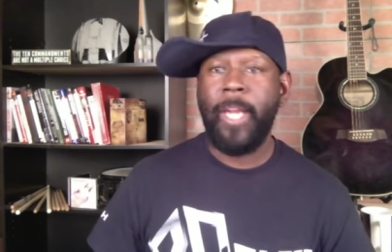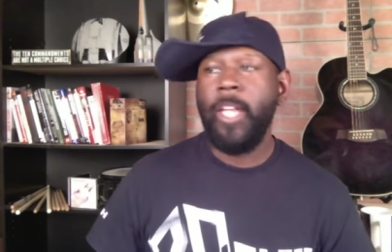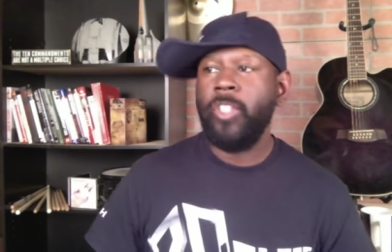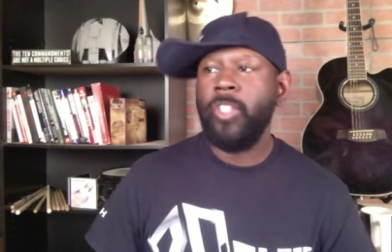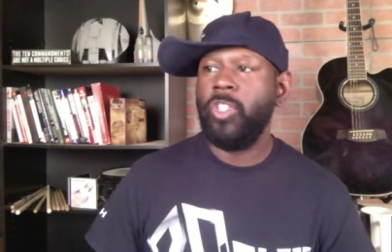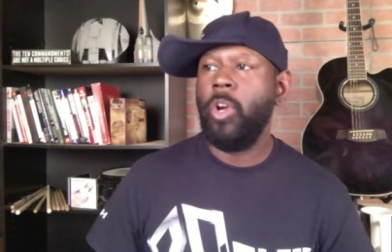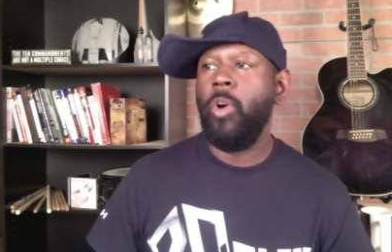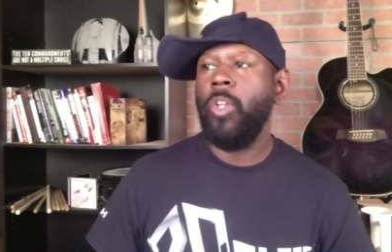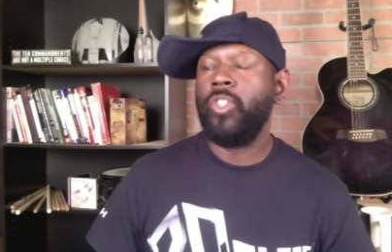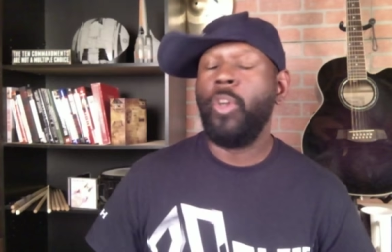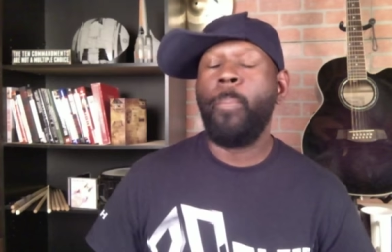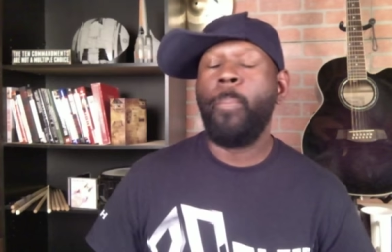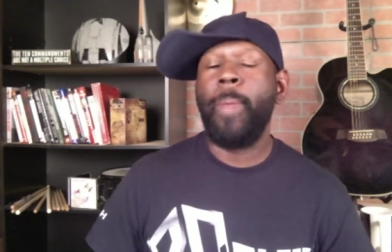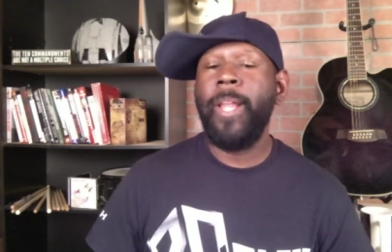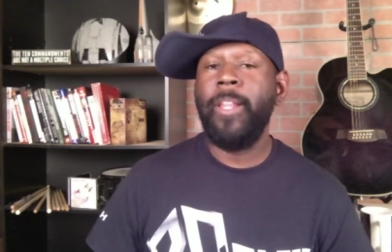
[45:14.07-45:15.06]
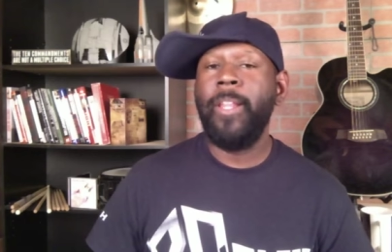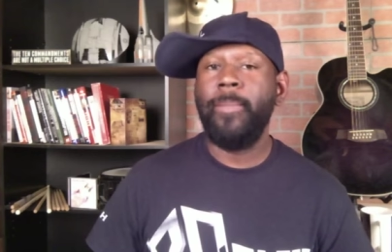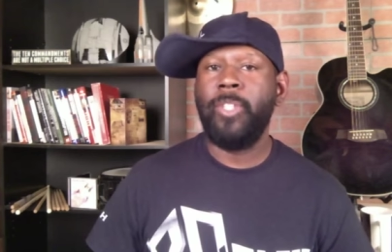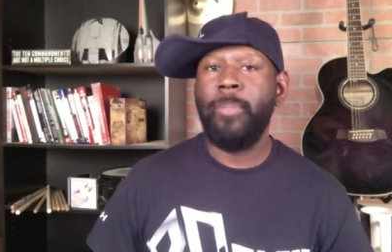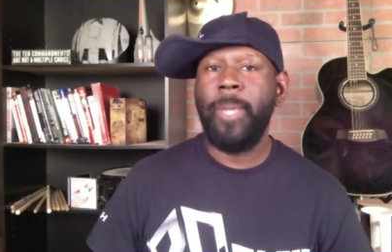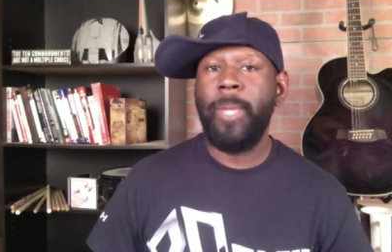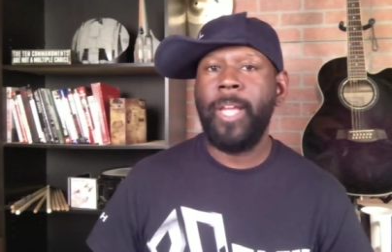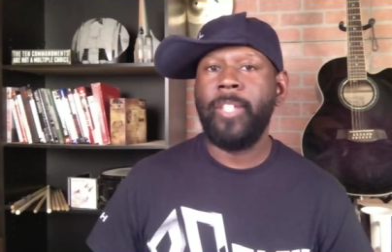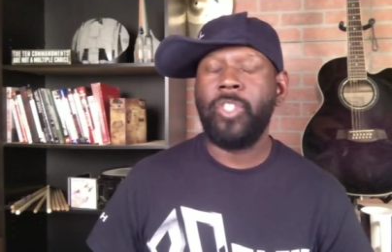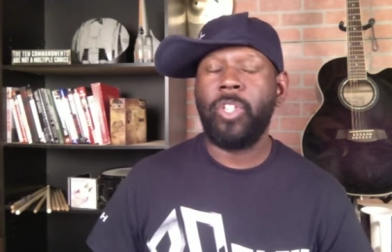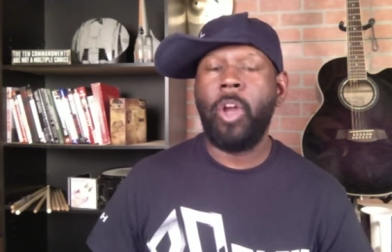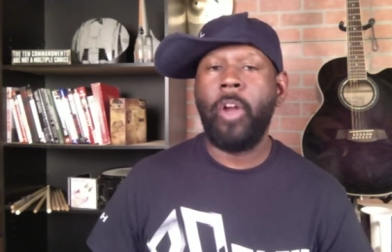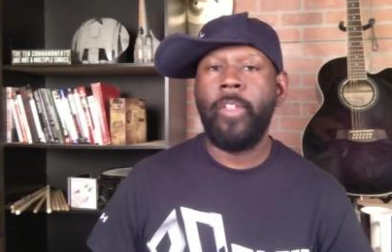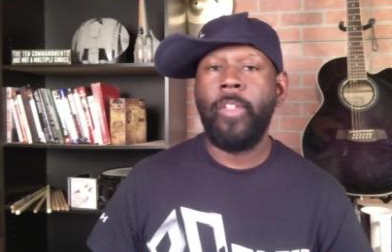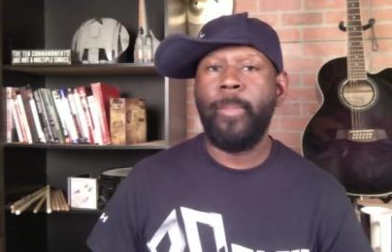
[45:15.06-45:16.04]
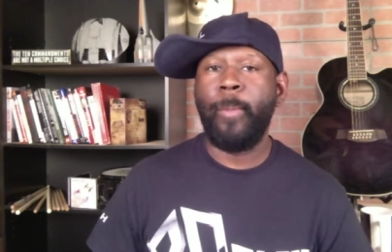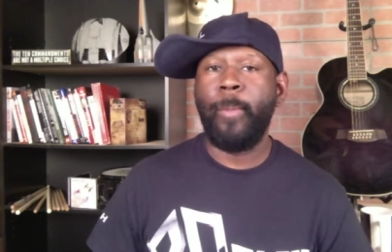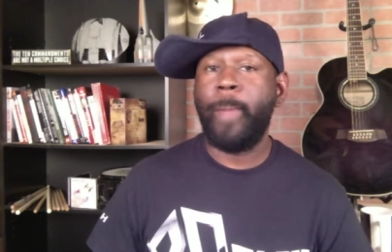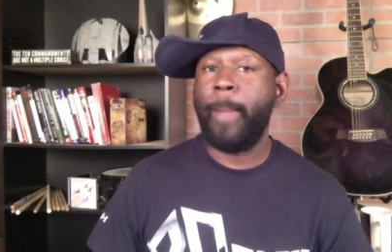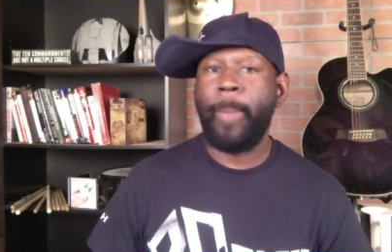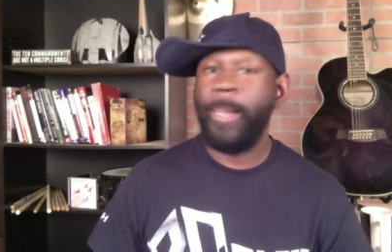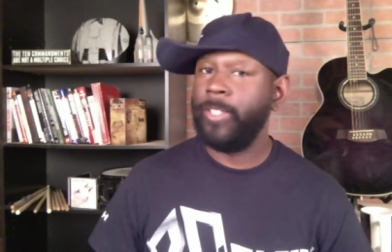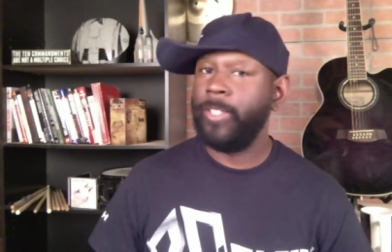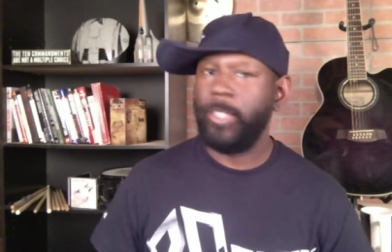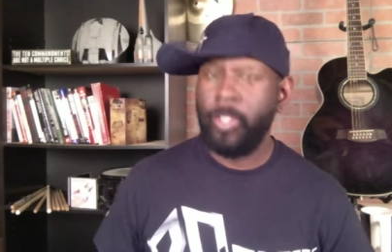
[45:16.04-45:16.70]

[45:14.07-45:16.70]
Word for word: so, so bring them to me and slaughter them in my presence. No,